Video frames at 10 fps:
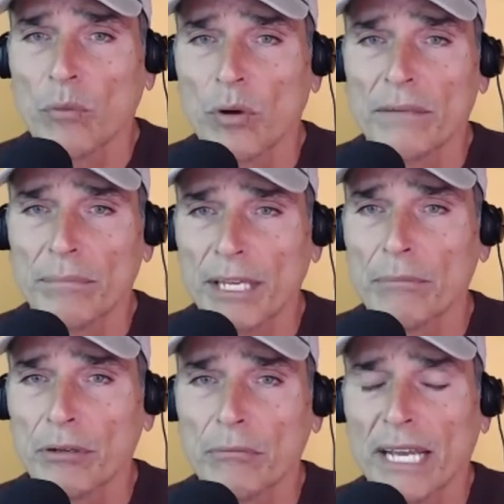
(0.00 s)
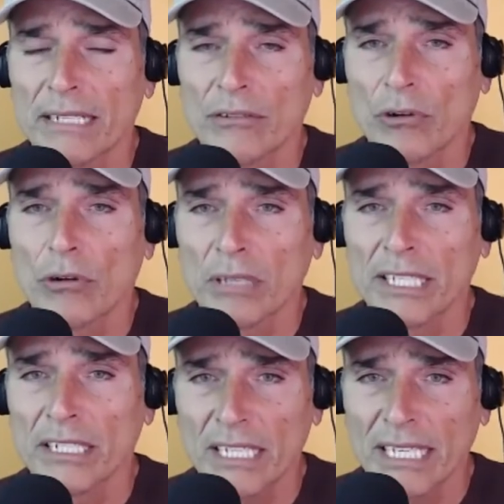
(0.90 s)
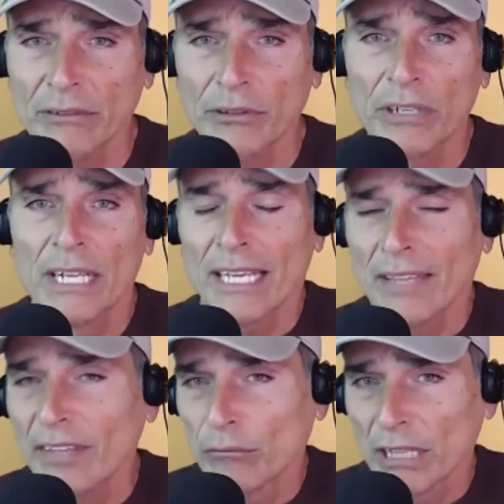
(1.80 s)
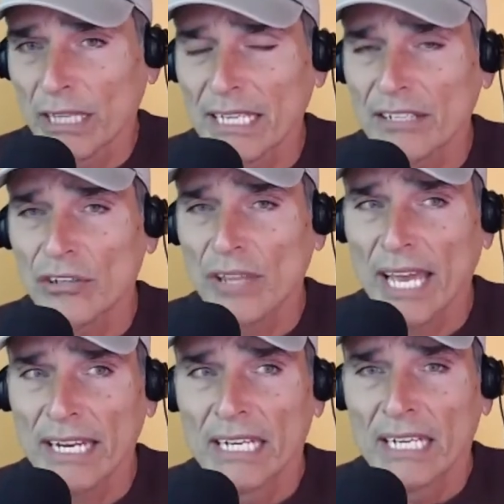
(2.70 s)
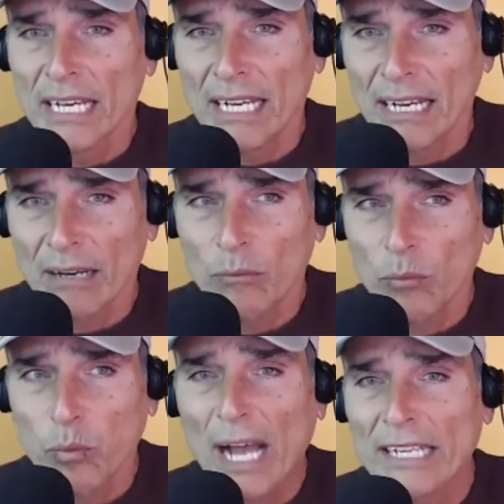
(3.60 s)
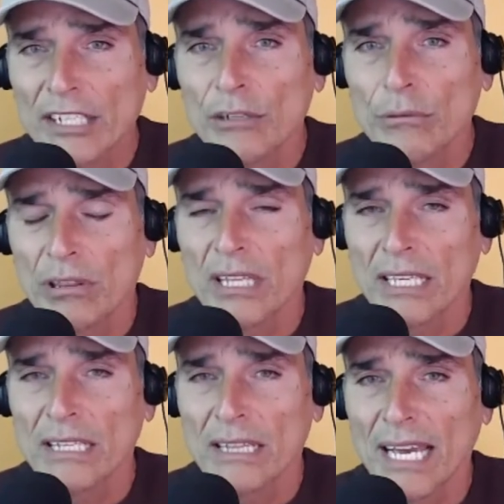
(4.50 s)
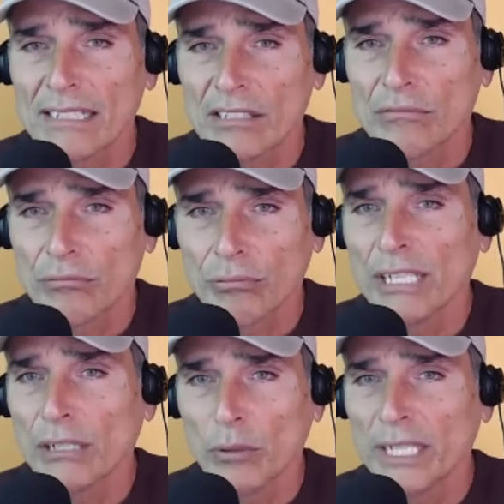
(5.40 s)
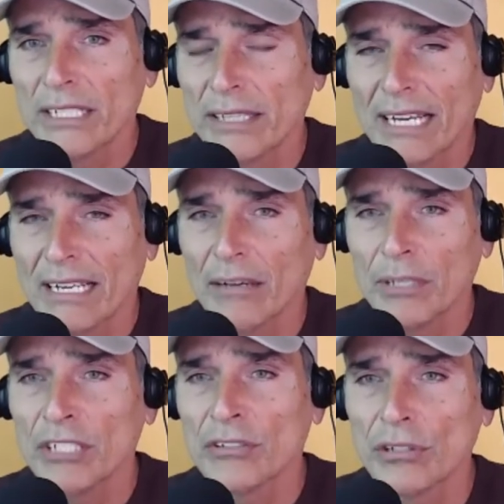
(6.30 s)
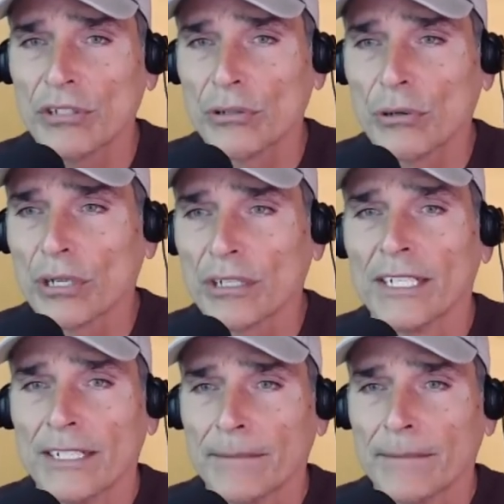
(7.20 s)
what people might normally encounter? And then related to that, uh, why do you think that's real? When did that come into your